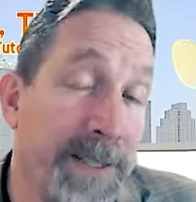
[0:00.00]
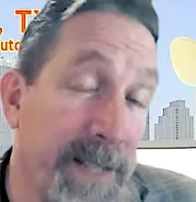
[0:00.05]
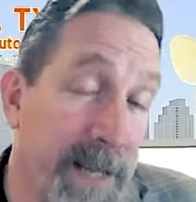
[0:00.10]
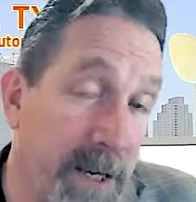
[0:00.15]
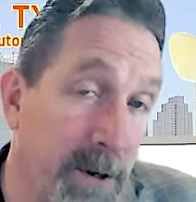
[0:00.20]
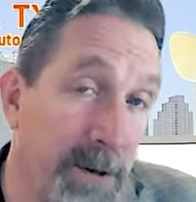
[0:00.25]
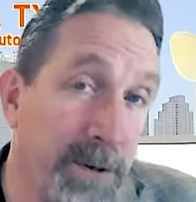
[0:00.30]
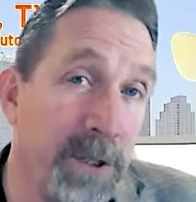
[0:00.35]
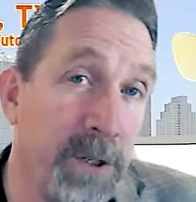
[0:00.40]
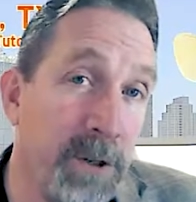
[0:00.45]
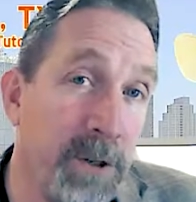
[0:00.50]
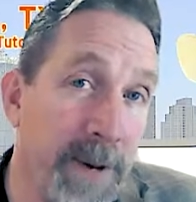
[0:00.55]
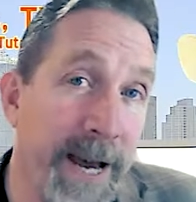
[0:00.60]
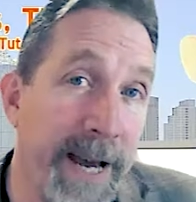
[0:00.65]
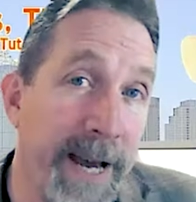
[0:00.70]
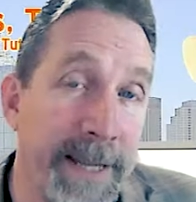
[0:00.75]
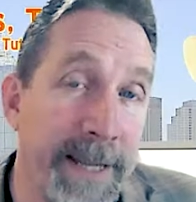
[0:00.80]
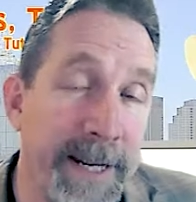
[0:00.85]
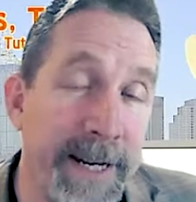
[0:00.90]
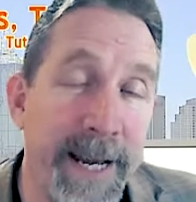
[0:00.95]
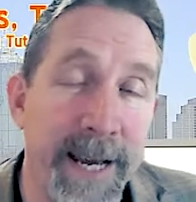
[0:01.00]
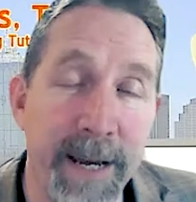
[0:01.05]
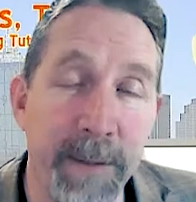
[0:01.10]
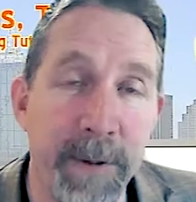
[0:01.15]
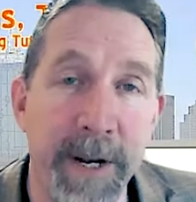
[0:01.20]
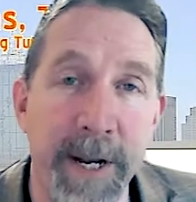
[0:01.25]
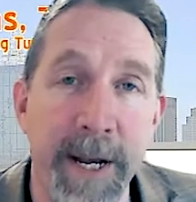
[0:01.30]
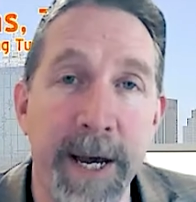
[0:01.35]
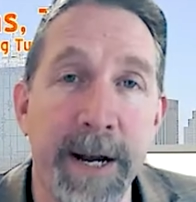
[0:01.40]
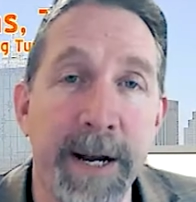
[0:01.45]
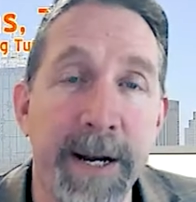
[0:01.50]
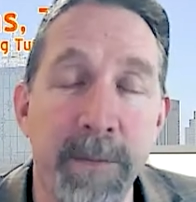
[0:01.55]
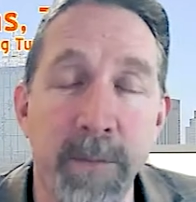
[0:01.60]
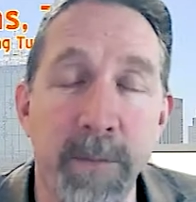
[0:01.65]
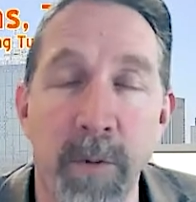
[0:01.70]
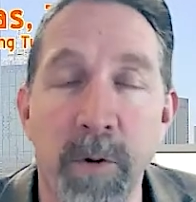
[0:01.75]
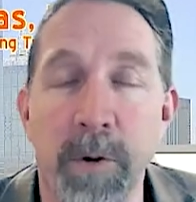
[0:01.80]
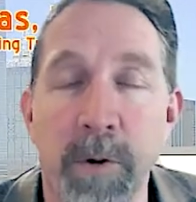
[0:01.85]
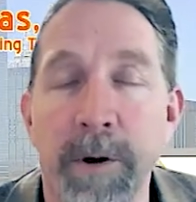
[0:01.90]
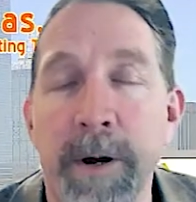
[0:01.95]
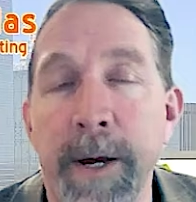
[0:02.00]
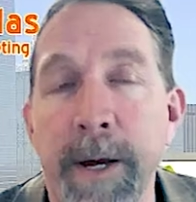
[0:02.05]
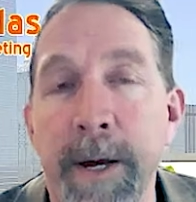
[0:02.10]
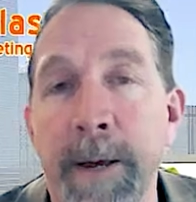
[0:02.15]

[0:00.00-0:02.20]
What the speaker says: They used to back in the day, but not anymore.